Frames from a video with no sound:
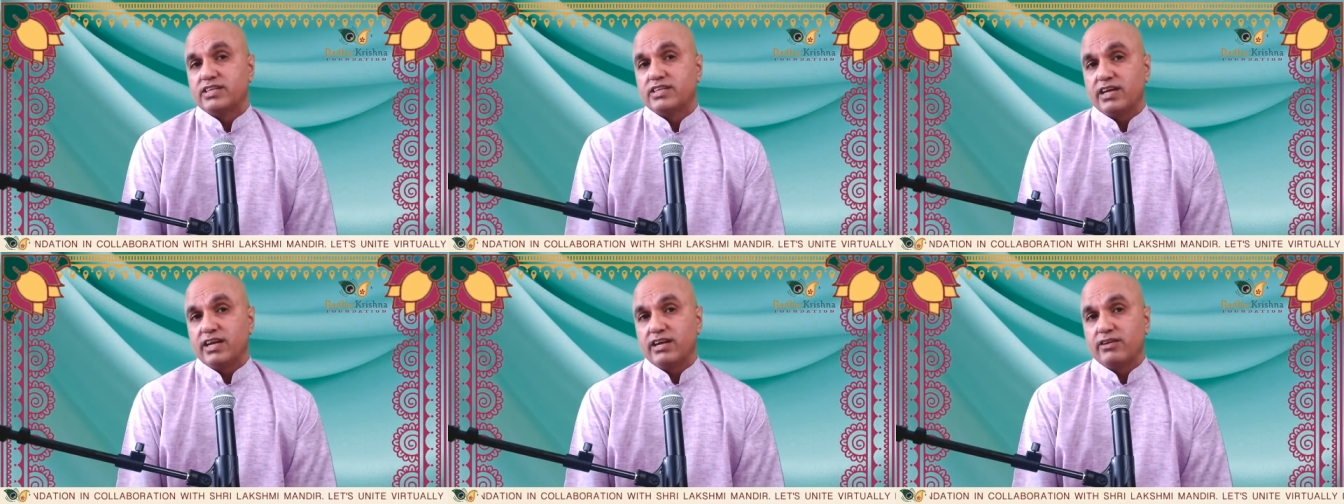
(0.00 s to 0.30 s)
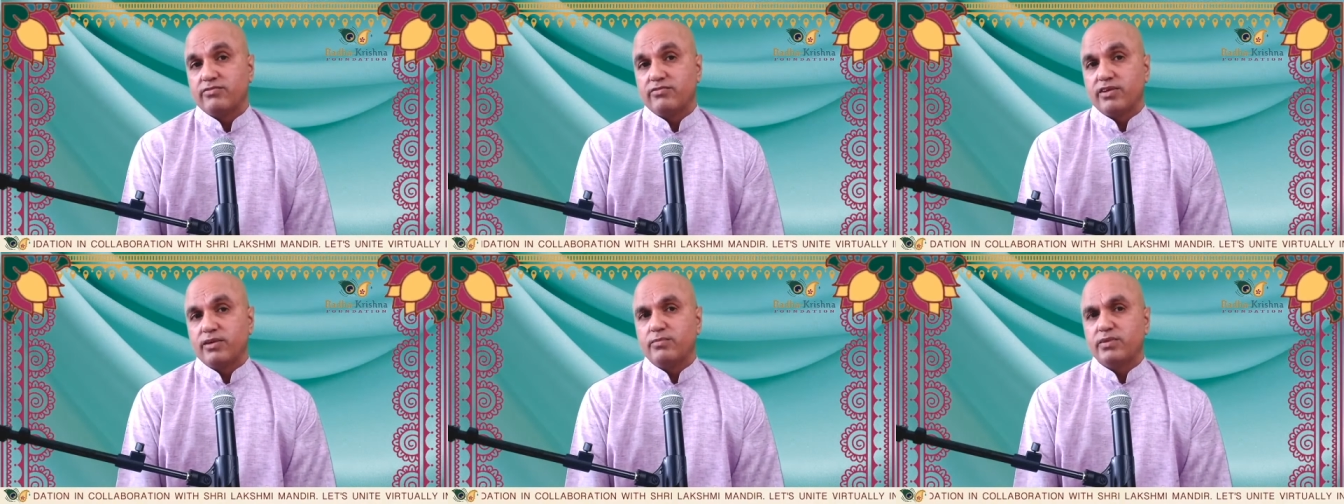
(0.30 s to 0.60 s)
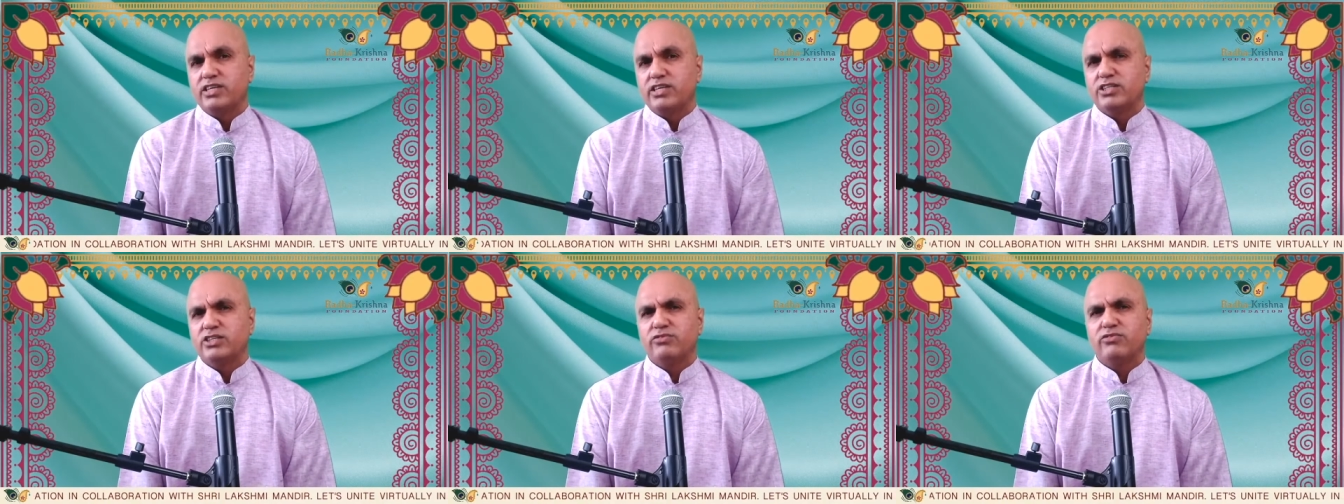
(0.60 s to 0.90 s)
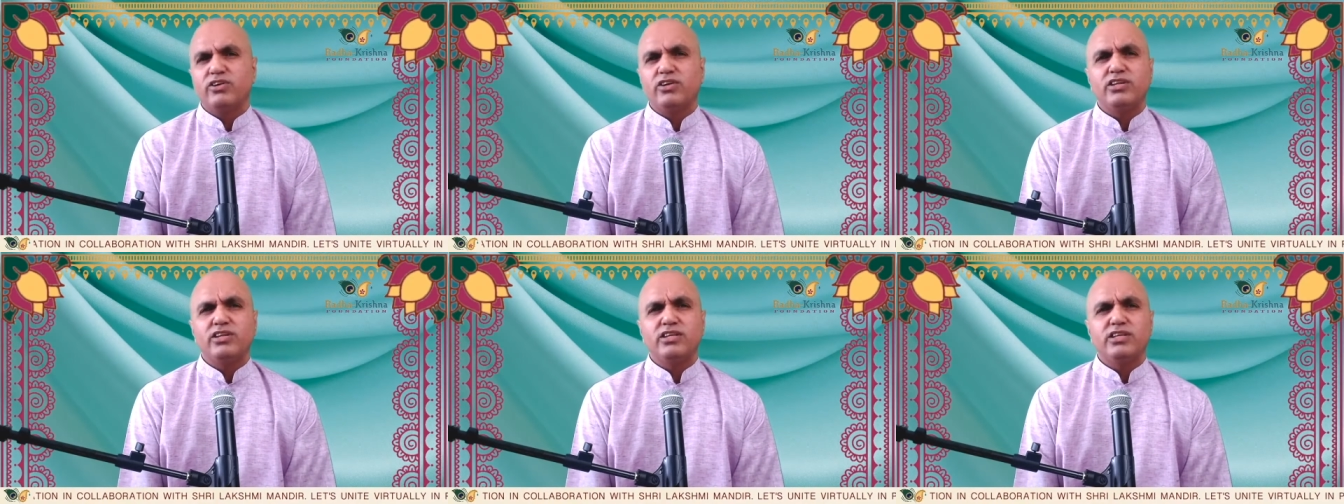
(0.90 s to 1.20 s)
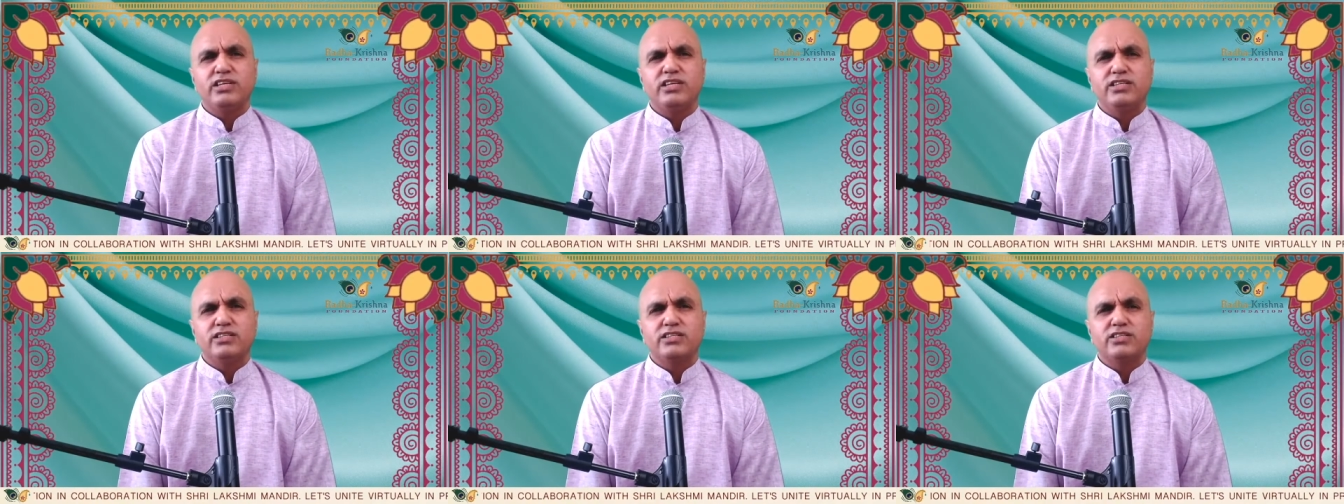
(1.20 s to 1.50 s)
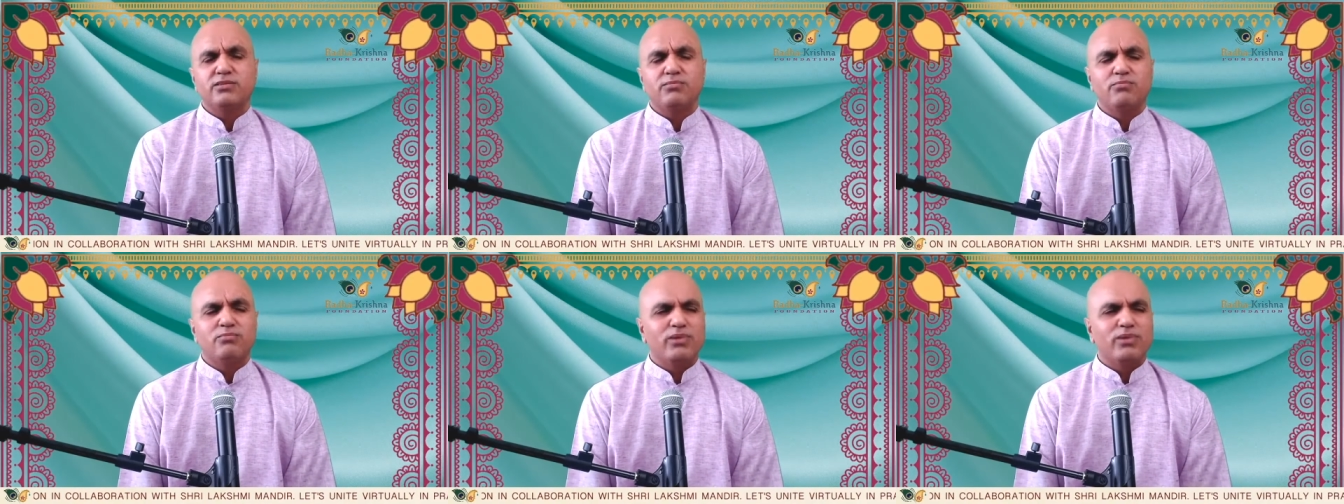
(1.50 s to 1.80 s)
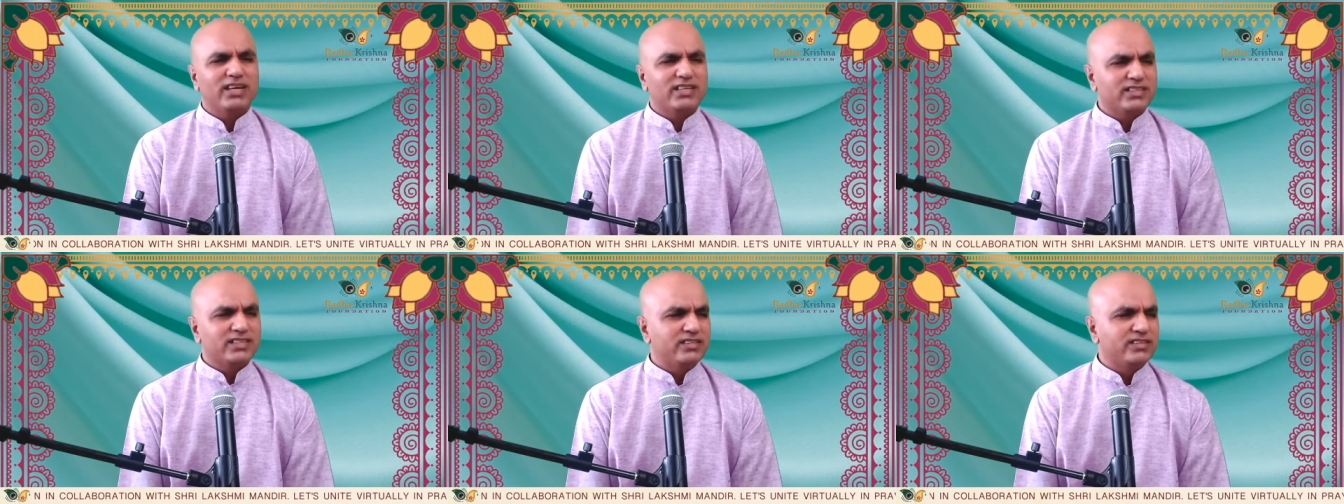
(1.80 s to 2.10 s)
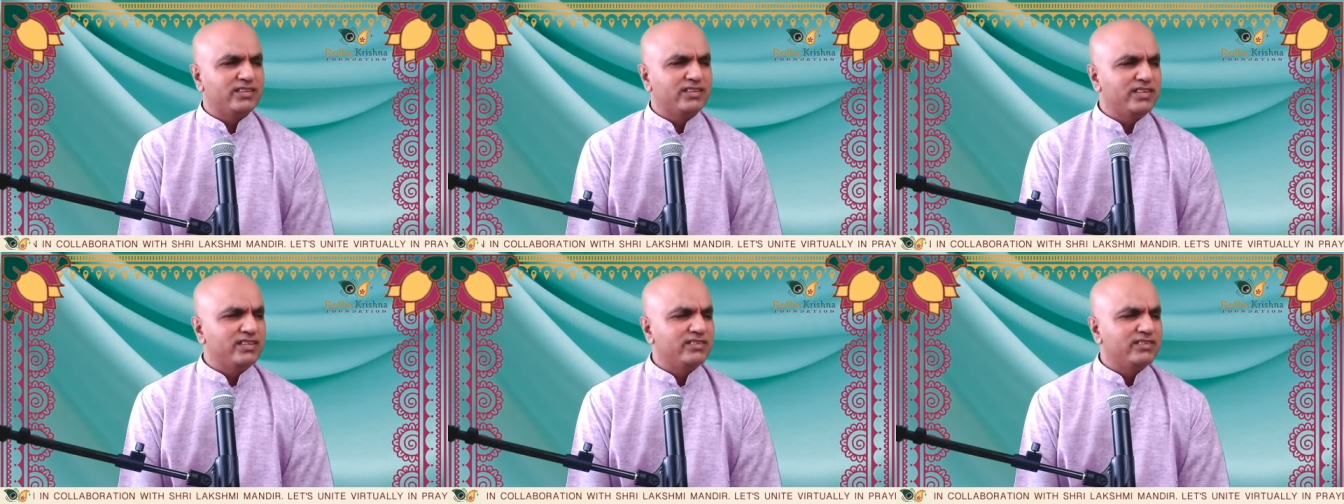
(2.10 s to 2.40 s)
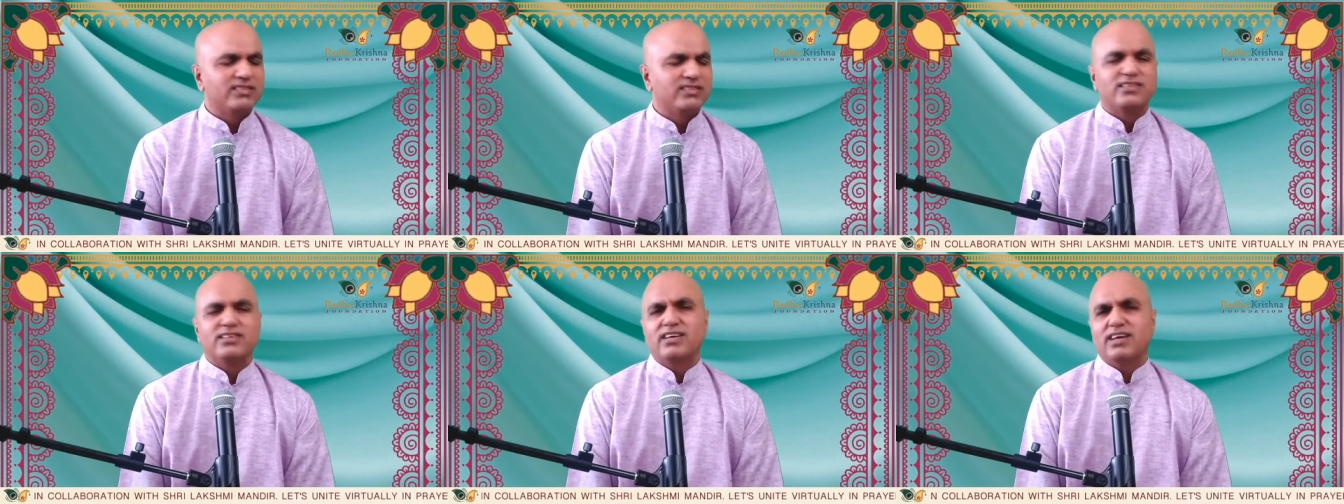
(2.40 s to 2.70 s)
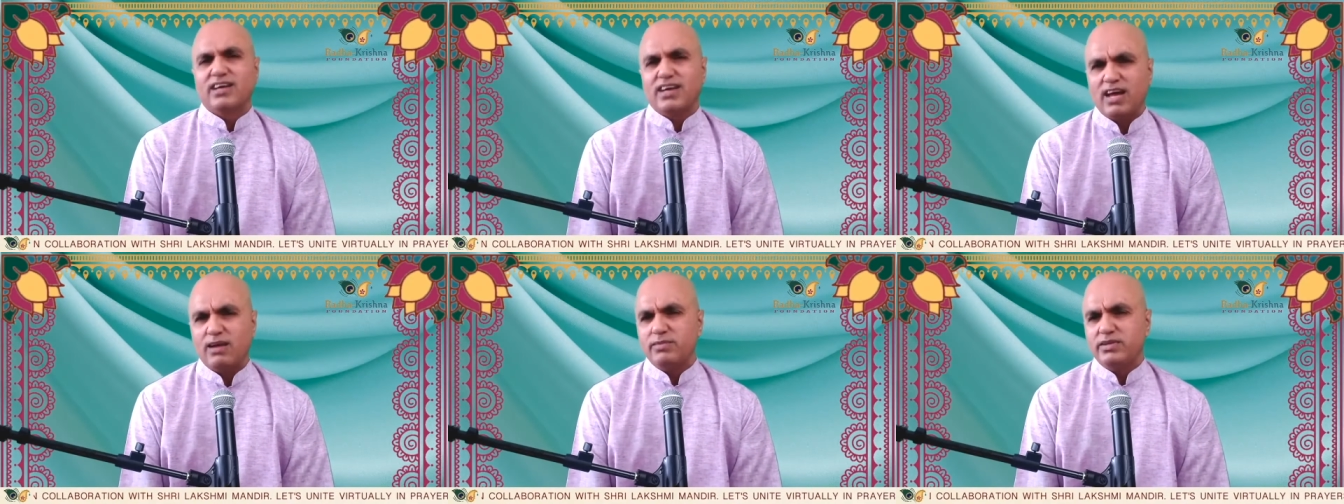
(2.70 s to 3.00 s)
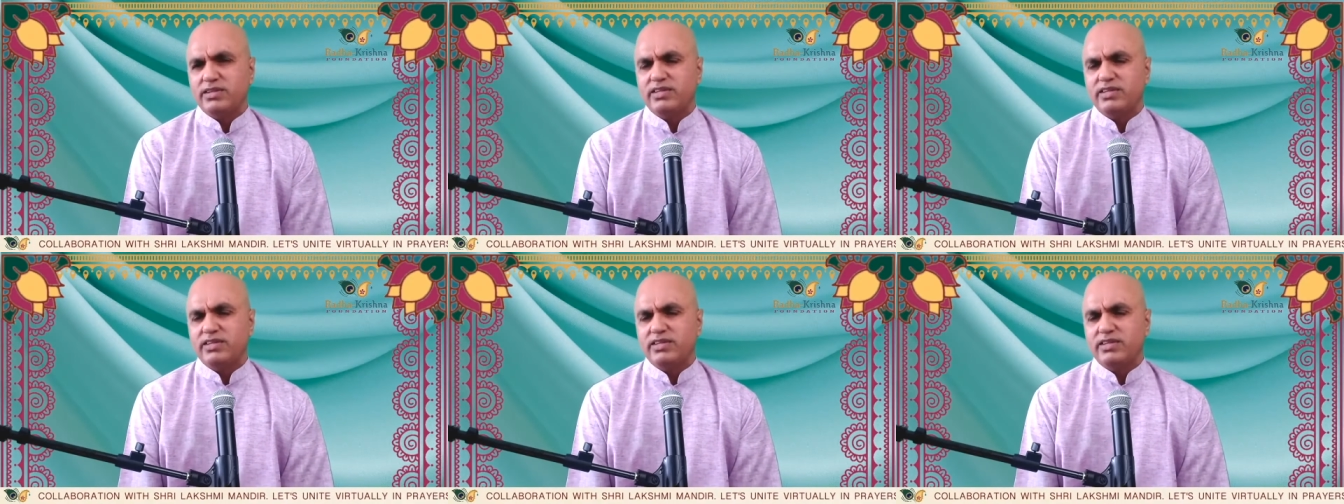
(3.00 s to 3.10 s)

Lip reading: complexities and calamities and disasters.